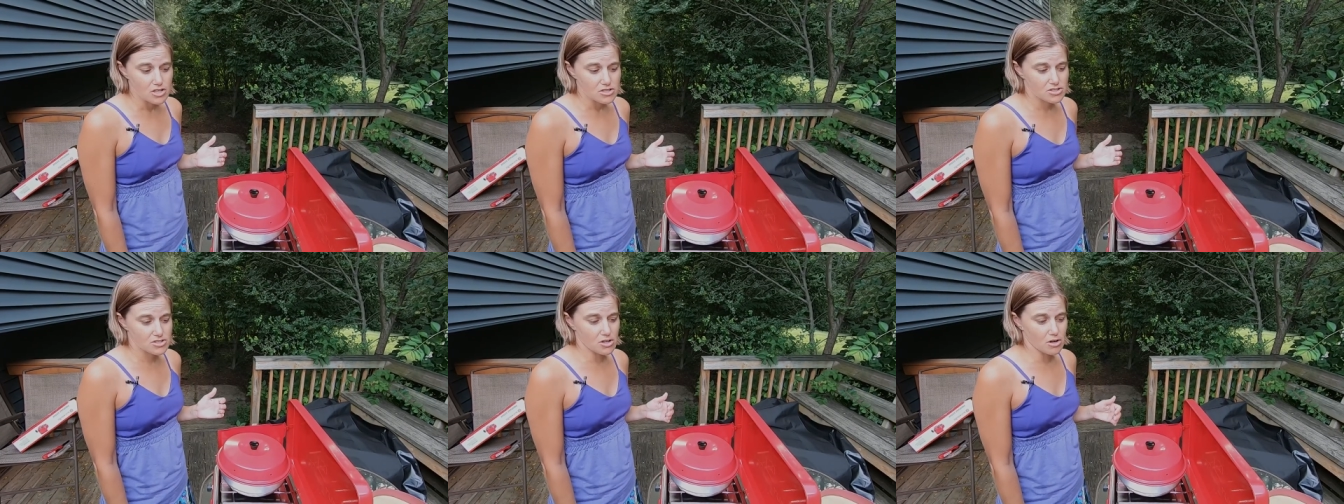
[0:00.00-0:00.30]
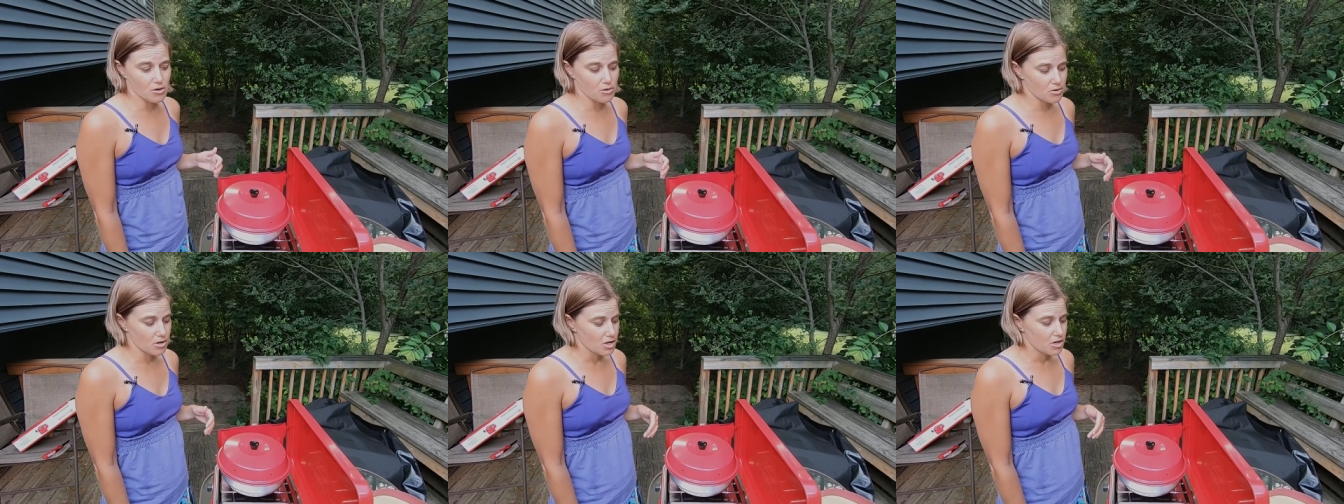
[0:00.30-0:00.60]

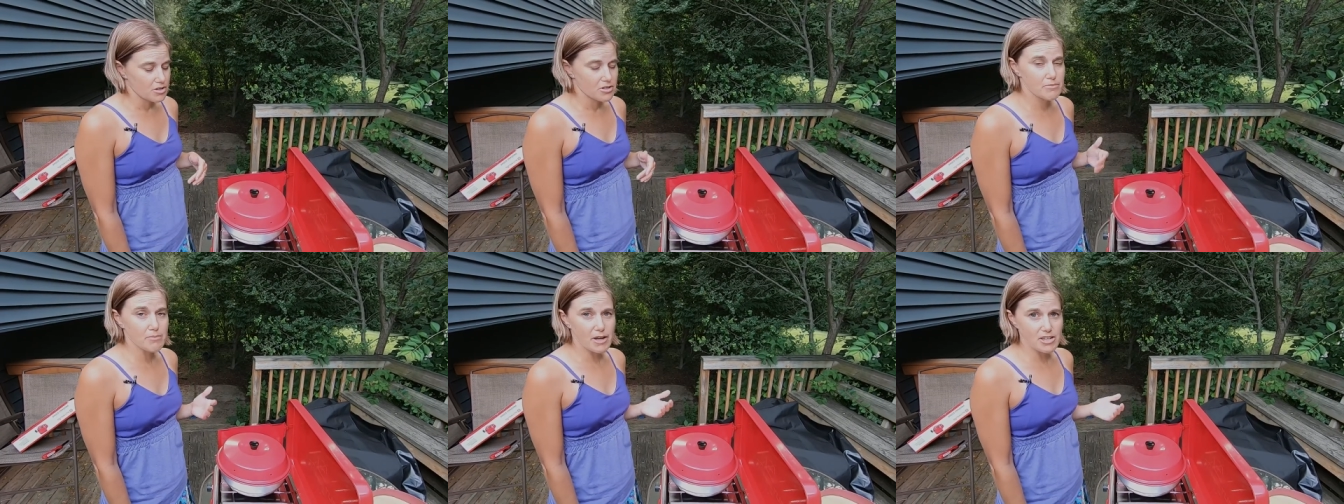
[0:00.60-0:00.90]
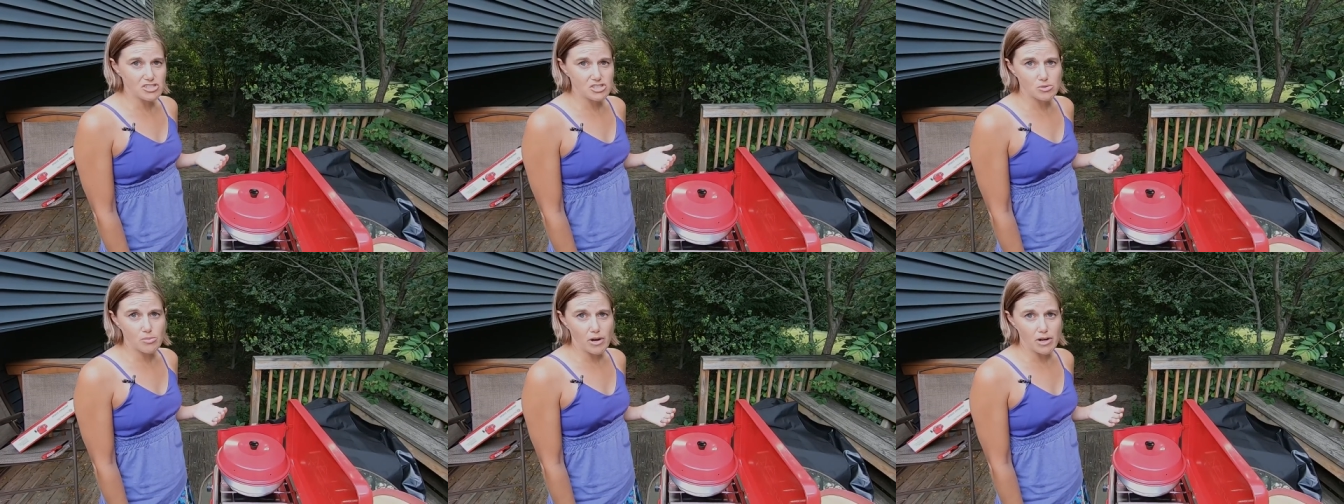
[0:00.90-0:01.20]
So you
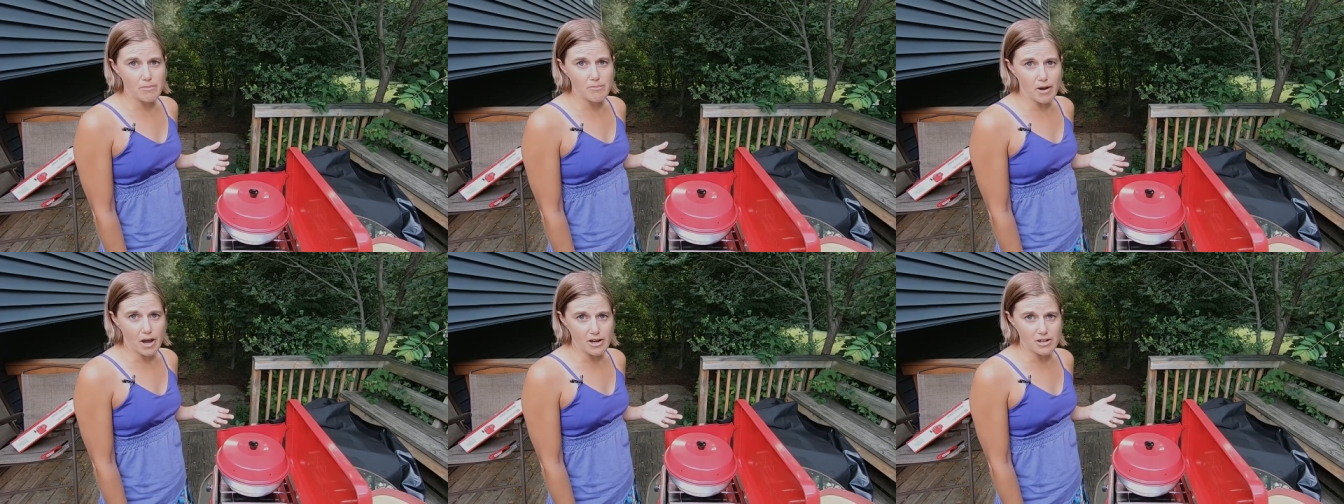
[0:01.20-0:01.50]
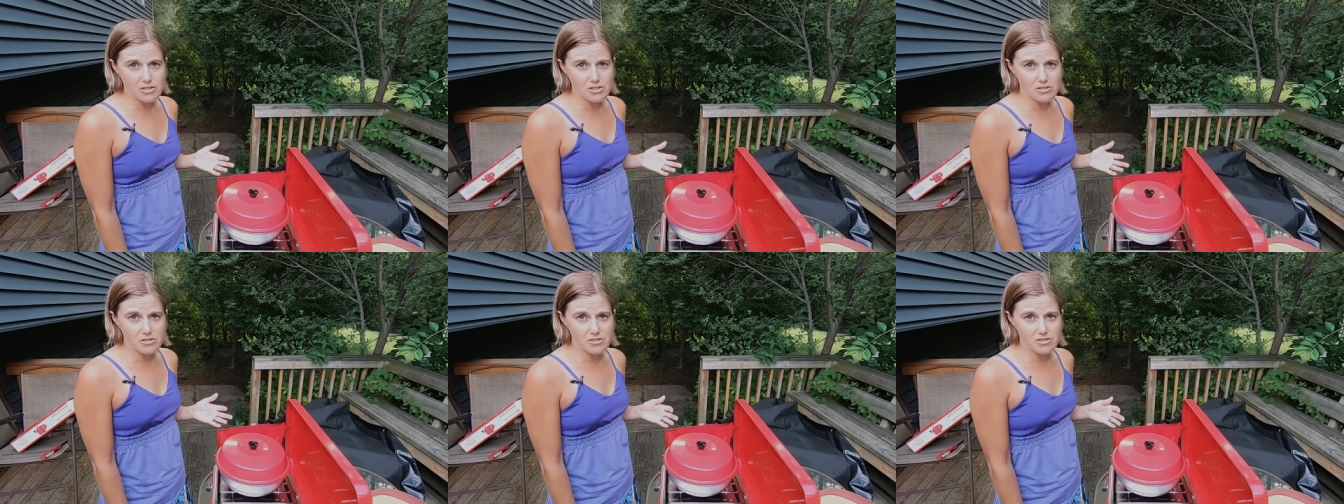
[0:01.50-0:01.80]
might just want to
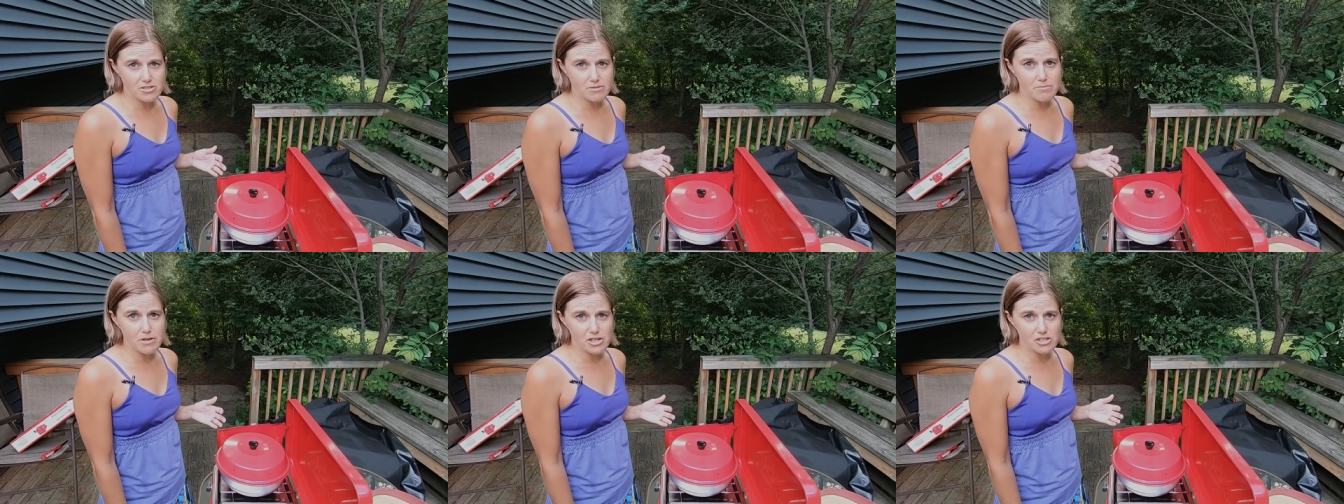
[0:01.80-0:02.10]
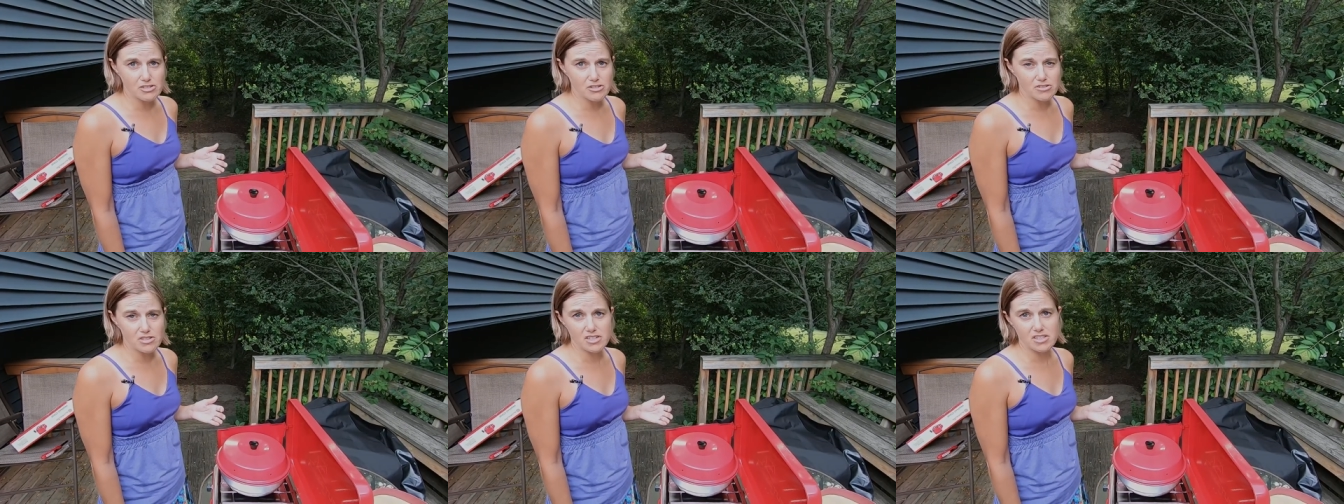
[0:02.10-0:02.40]
monitor it to
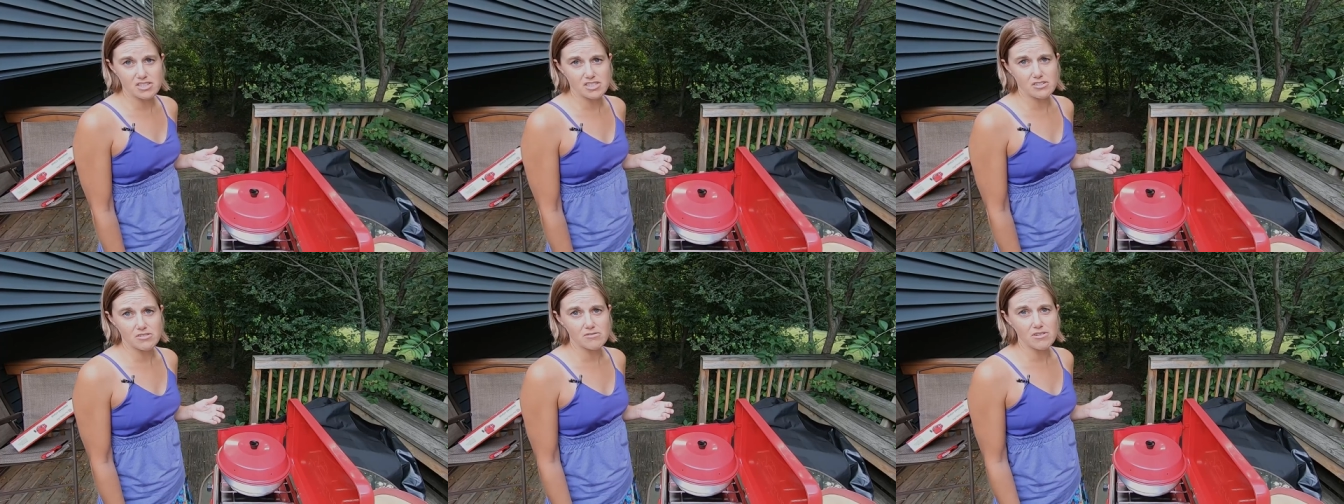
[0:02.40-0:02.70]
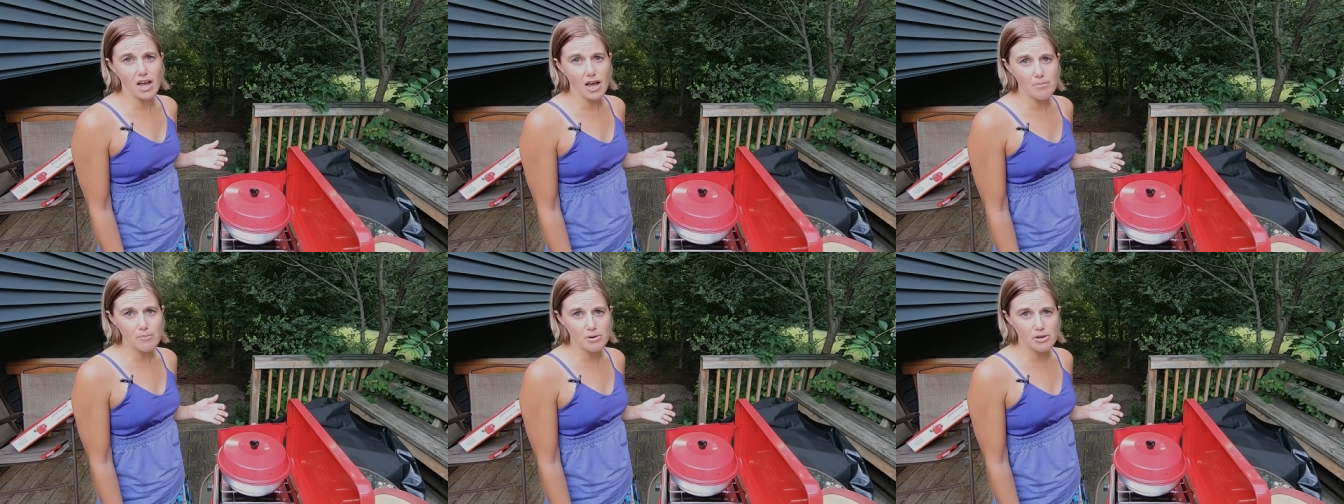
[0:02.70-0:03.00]
make sure that it's either
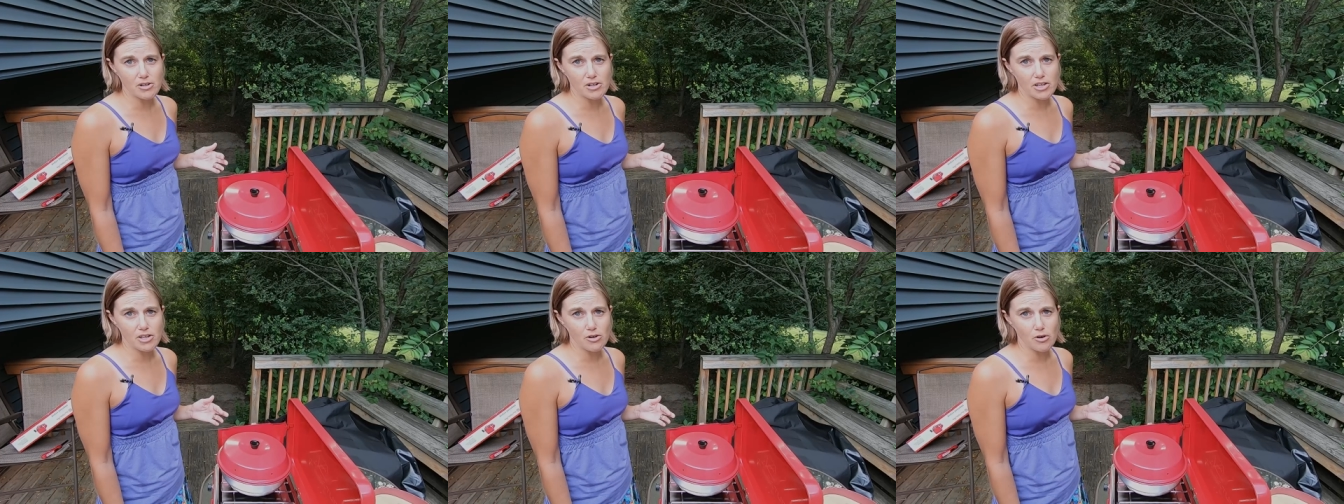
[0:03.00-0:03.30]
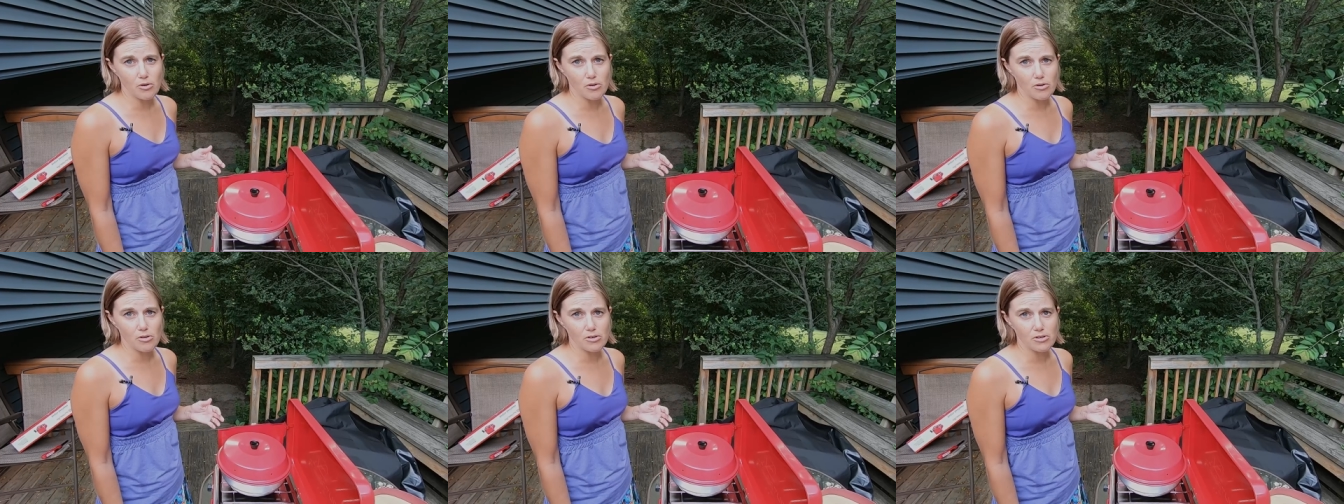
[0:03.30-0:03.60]
not burning
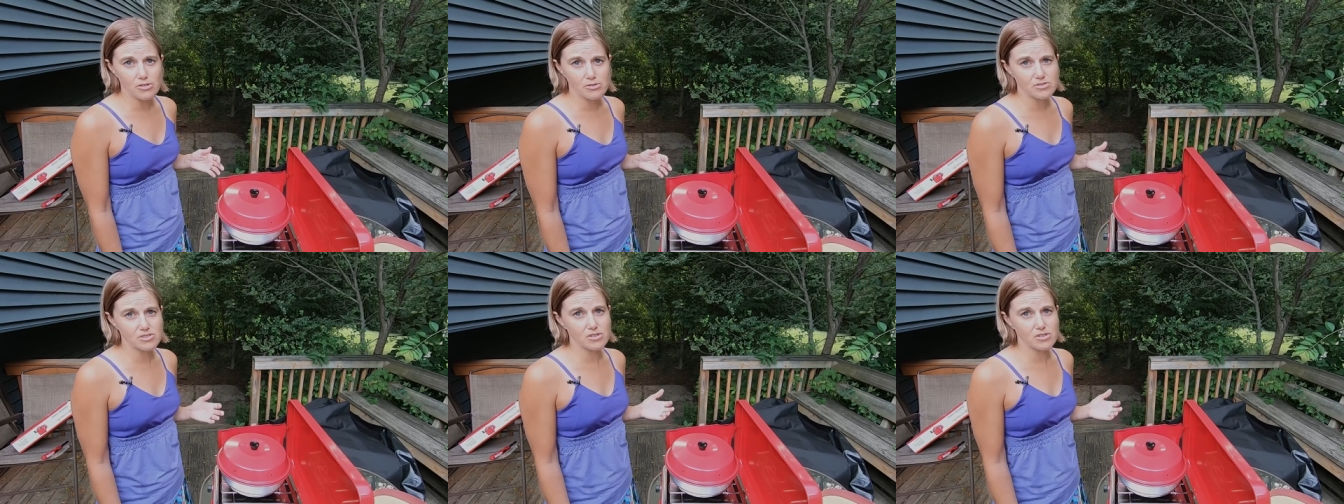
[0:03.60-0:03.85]
or you